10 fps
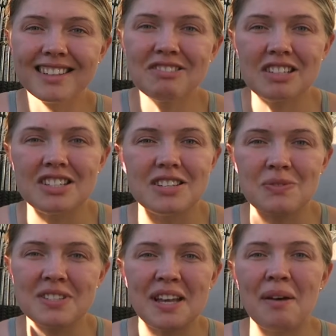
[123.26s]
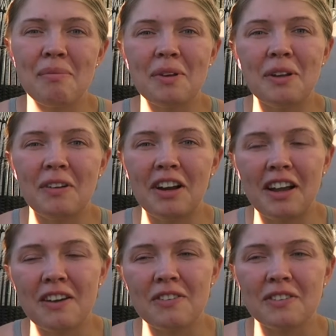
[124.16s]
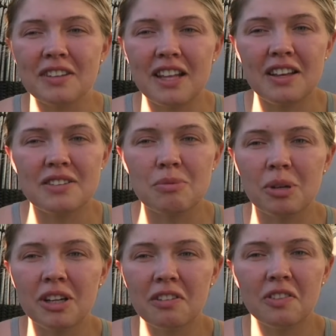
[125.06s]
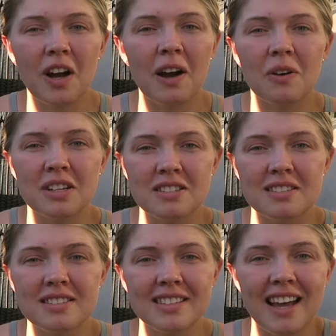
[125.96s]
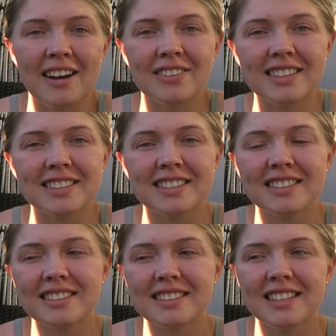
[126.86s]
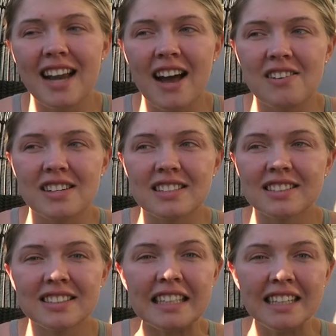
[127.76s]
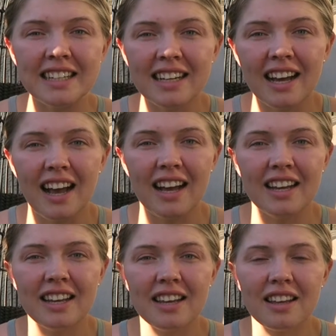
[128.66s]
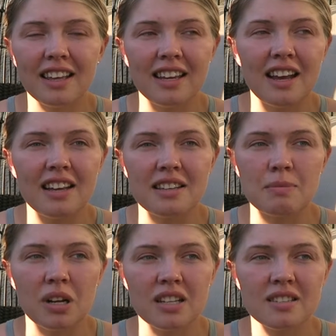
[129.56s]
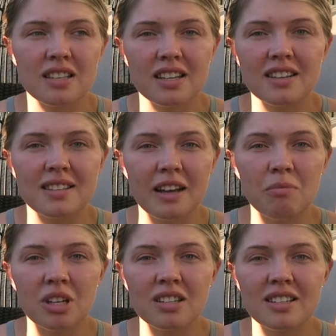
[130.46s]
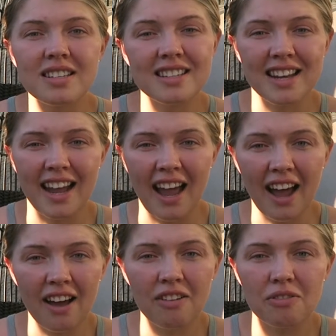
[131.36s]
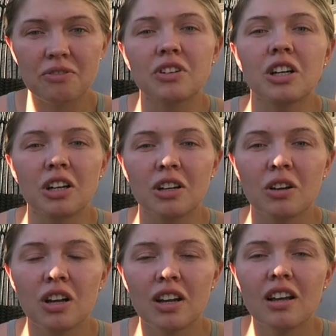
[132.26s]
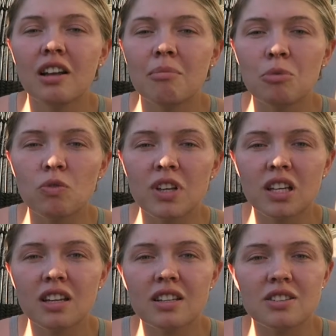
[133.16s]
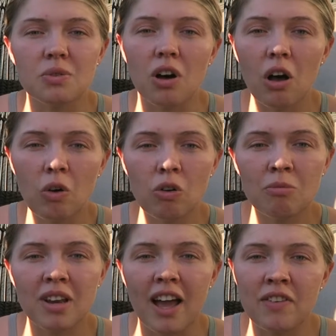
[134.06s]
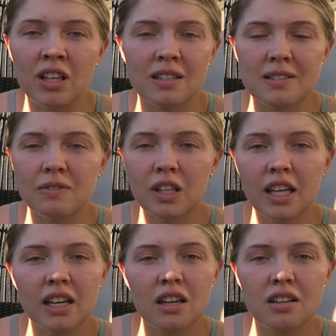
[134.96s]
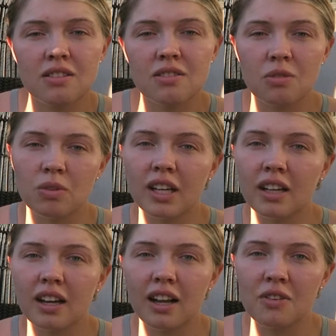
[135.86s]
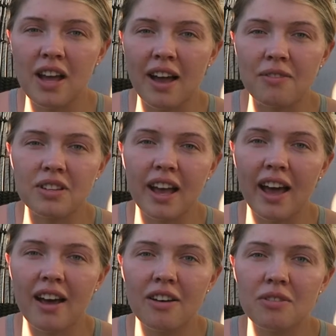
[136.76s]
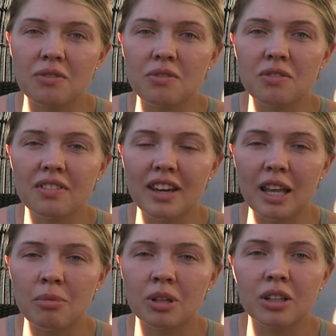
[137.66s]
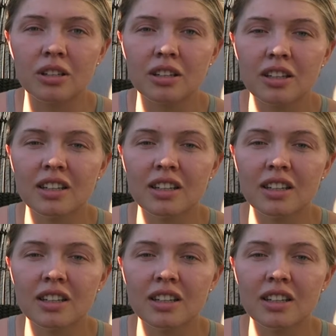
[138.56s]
which is what's happening right now. They like to bark for hours and hours and hours. I cannot express the excitement that I have for moving to a home and having lots of land to where I don't have to have neighbor